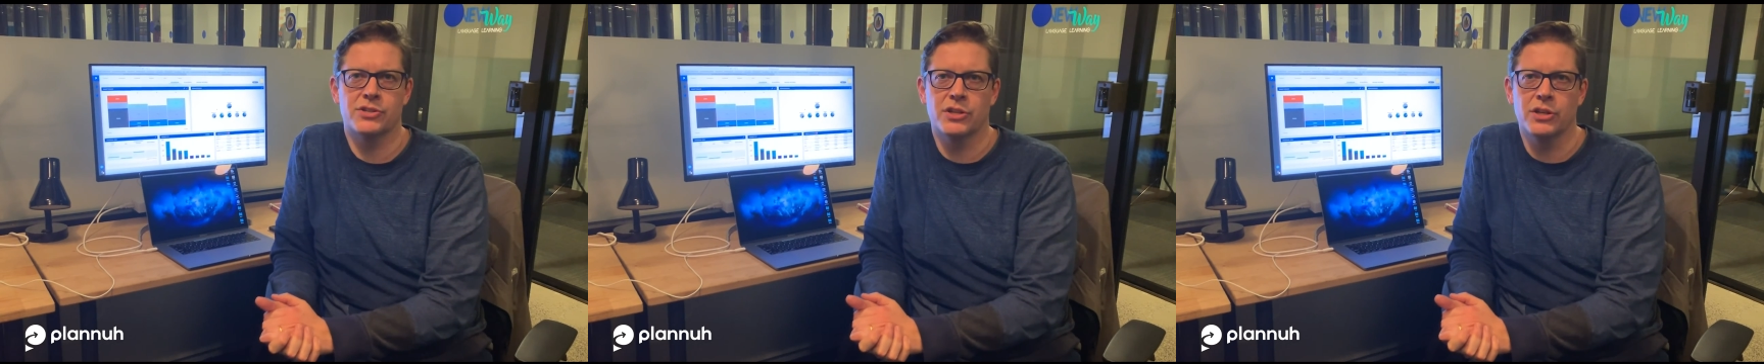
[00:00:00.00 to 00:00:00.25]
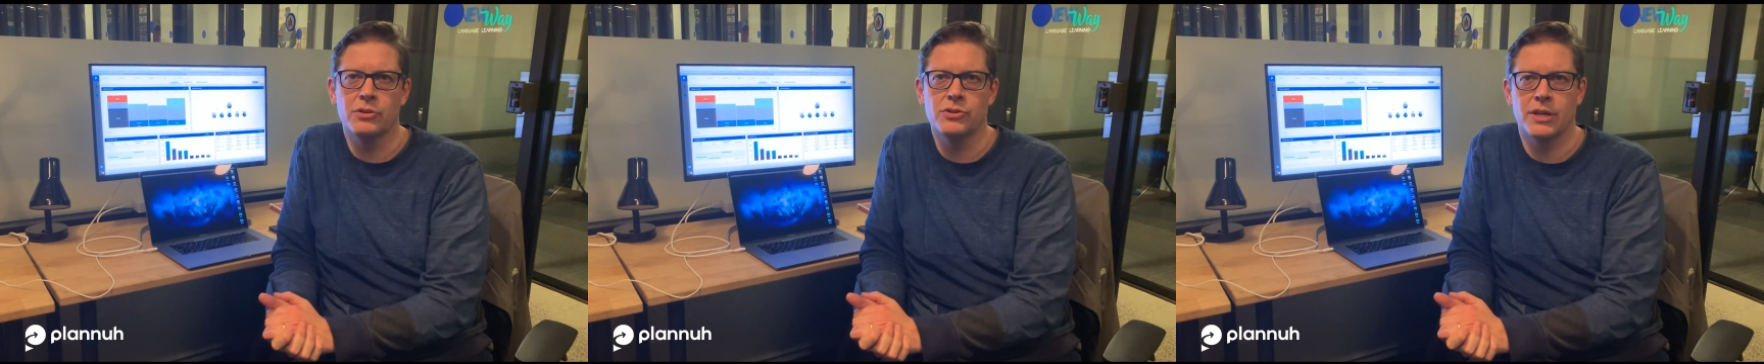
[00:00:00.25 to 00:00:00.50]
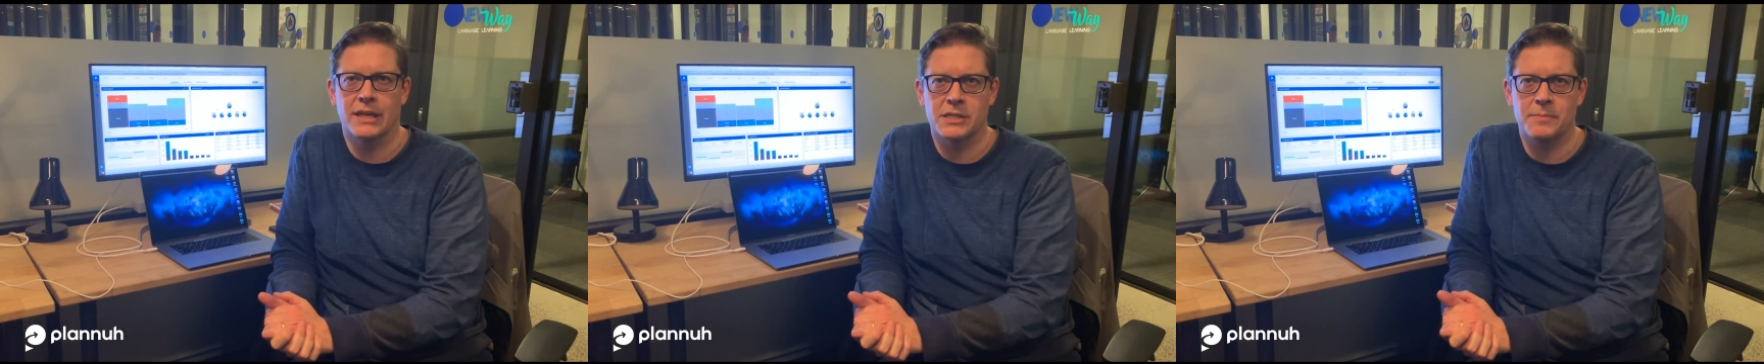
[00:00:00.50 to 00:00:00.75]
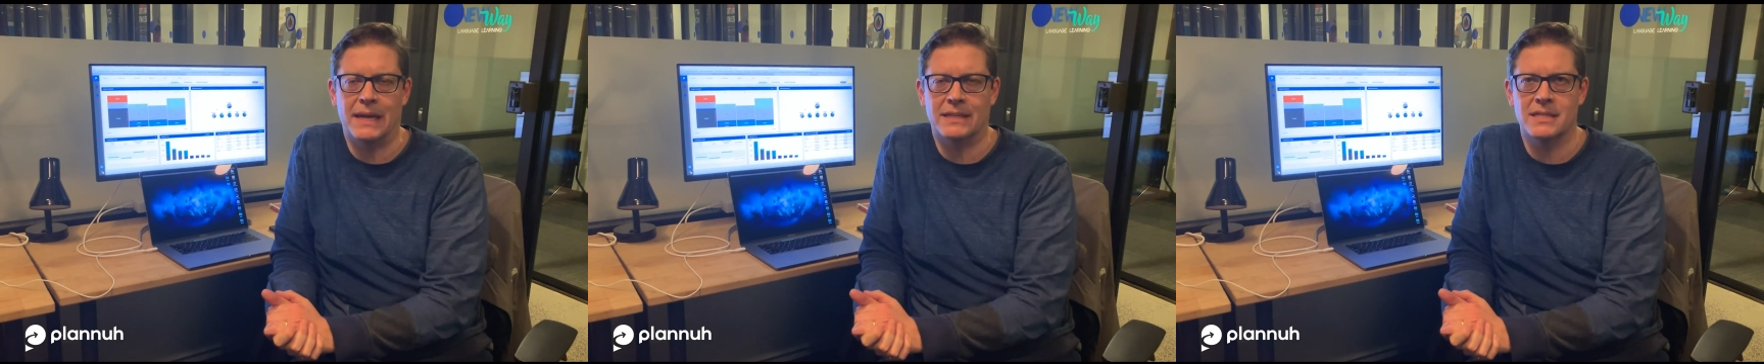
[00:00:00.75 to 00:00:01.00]
that you should
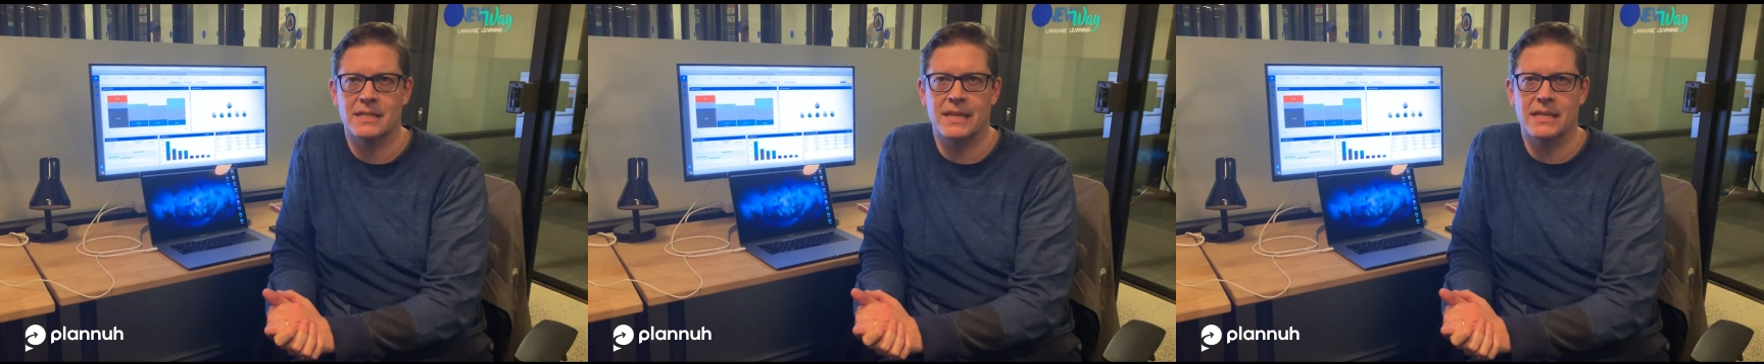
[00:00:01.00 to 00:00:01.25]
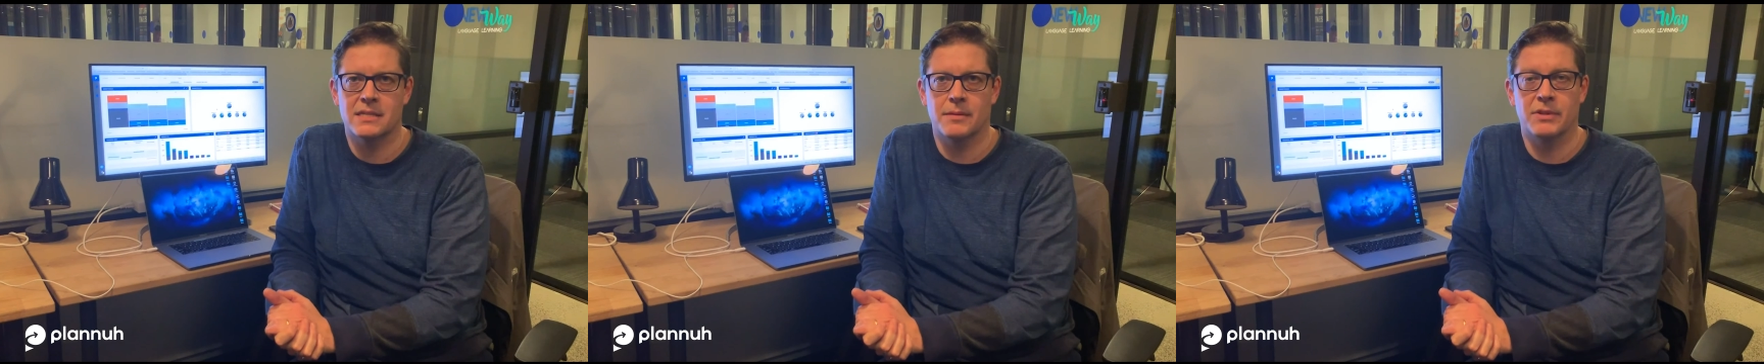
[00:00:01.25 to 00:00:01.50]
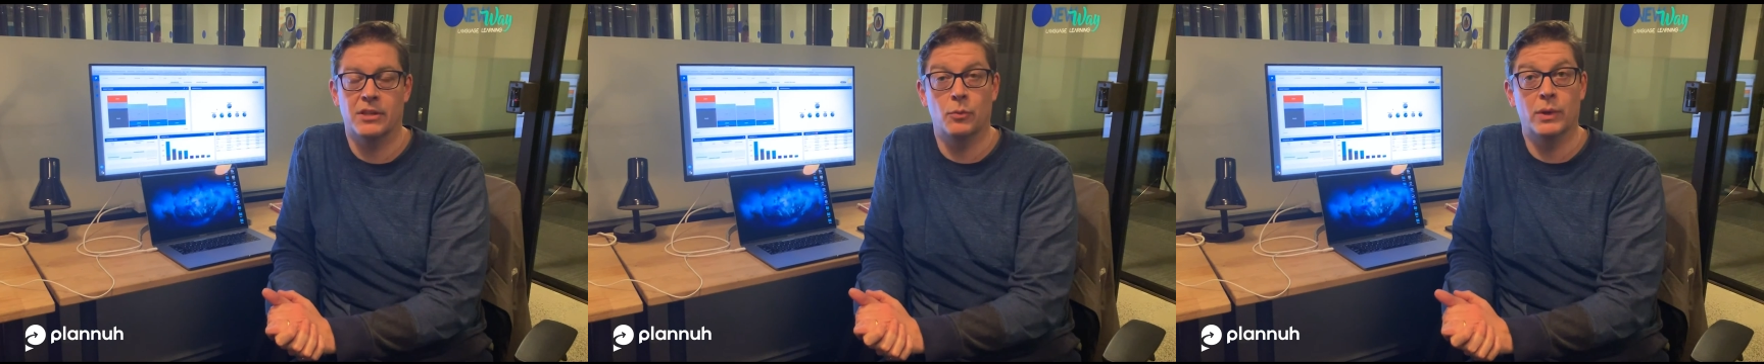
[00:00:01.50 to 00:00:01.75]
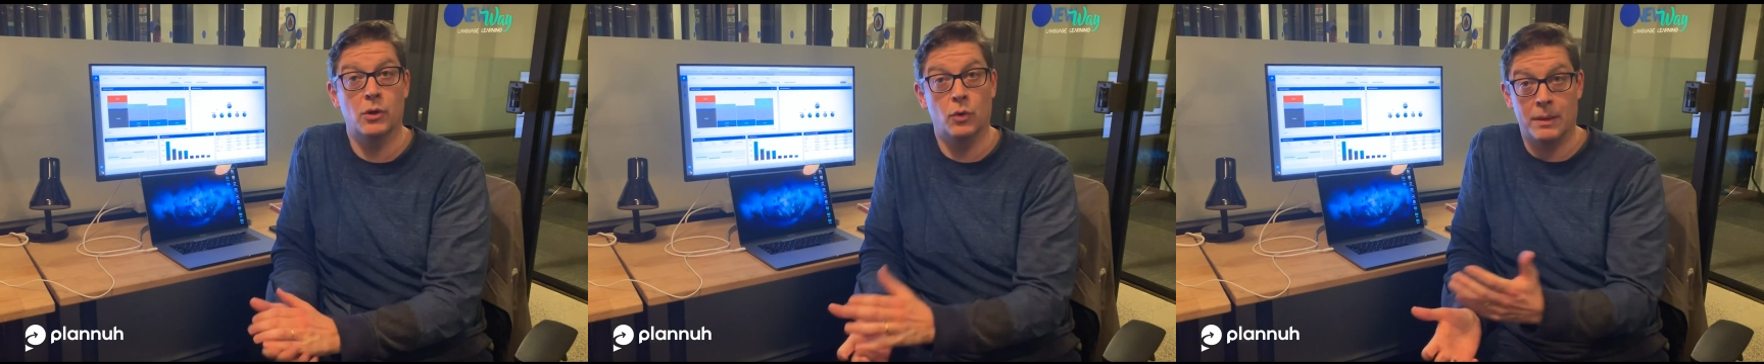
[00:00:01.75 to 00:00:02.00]
expect to see is something that
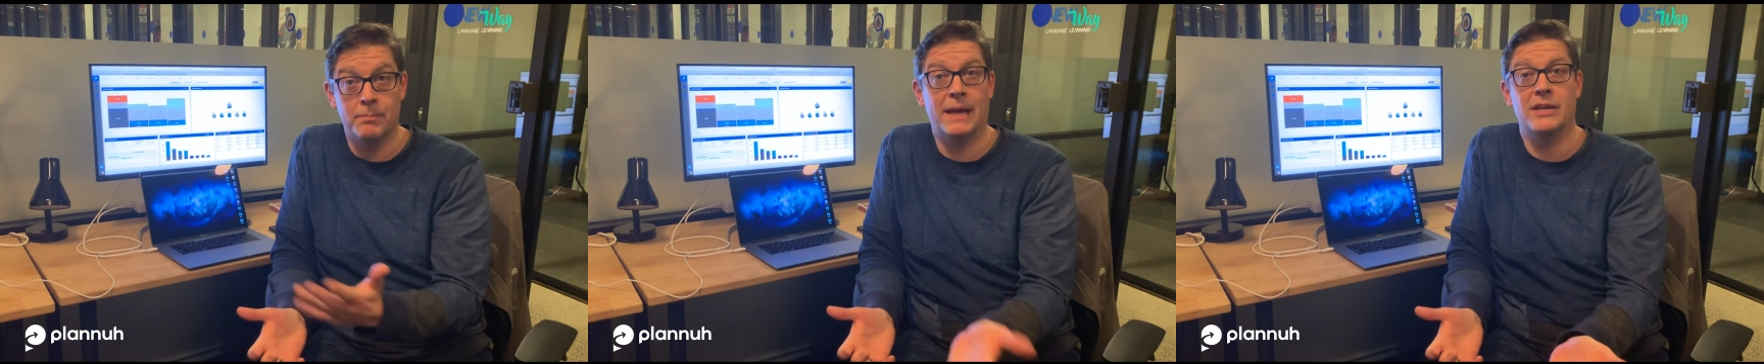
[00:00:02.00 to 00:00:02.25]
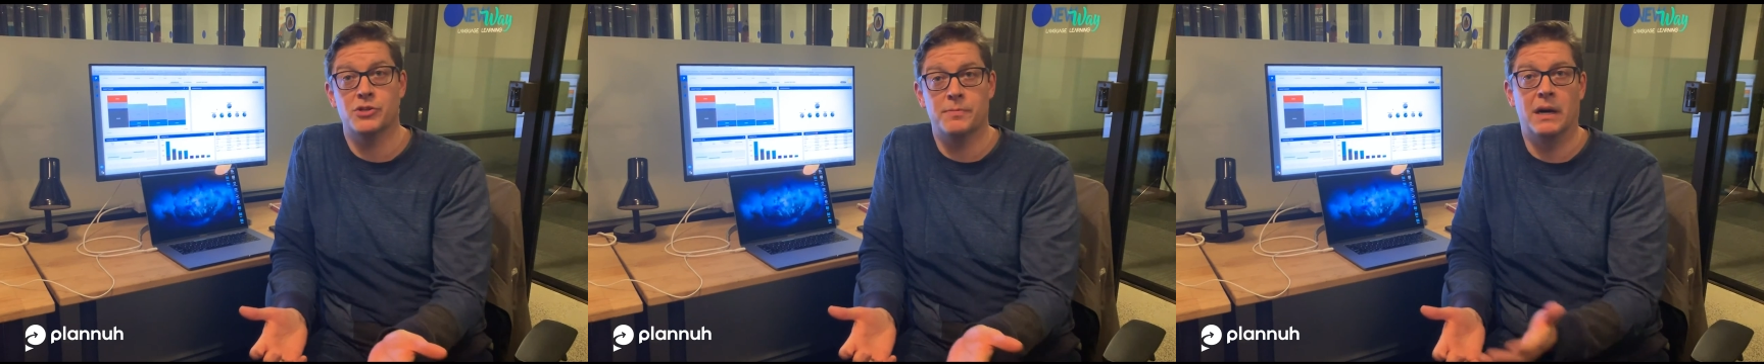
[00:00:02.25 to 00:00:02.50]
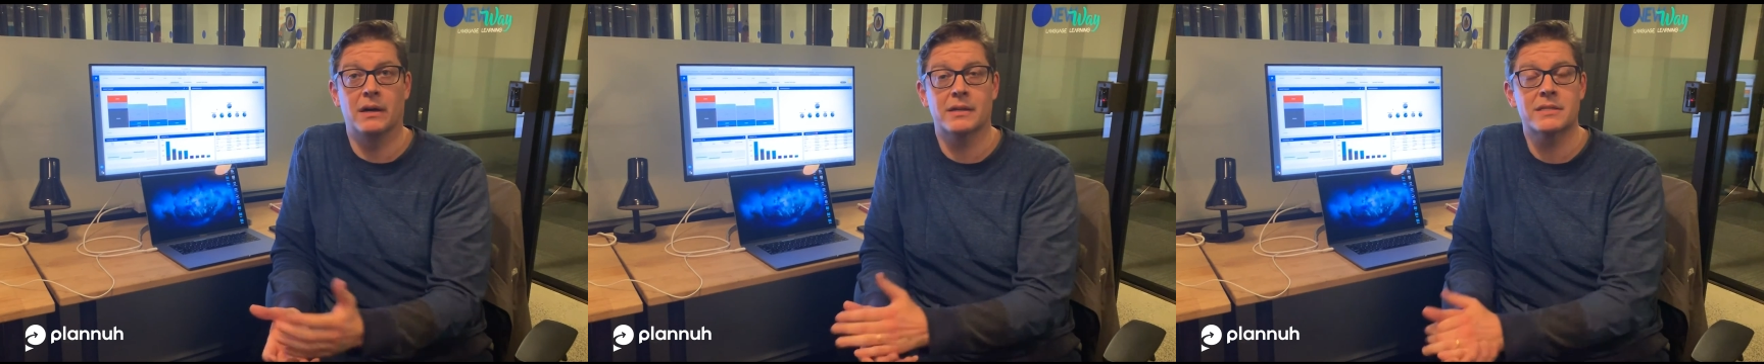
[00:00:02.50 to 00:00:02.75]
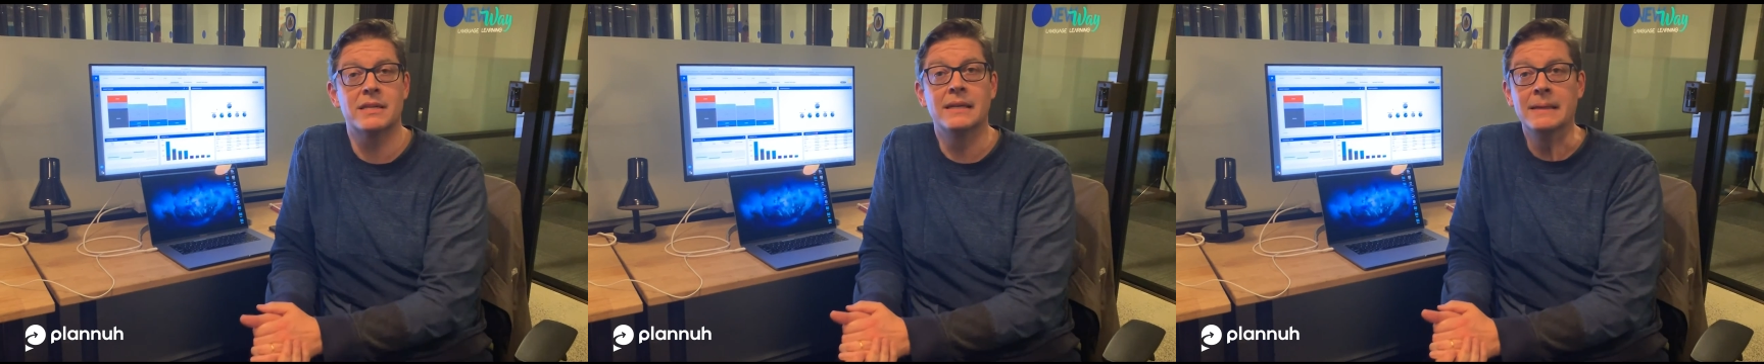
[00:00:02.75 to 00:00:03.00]
we're calling
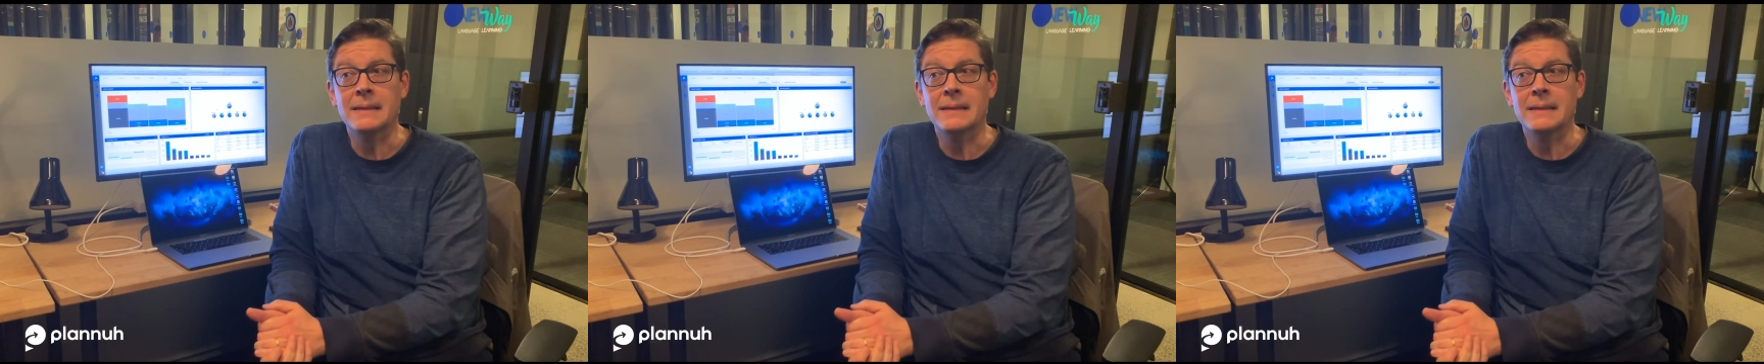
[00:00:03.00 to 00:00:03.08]
benchmarks.